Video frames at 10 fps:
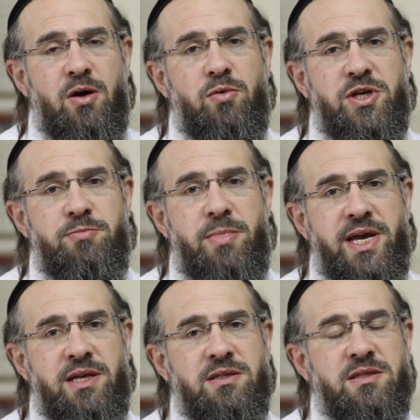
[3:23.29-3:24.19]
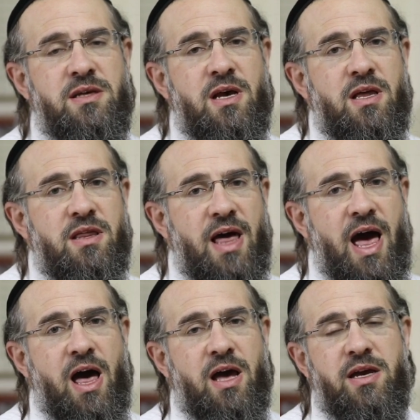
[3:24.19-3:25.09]
which means
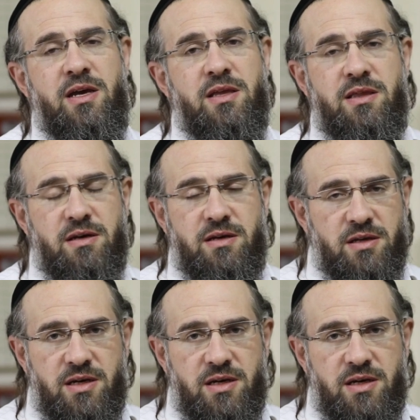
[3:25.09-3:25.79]
that the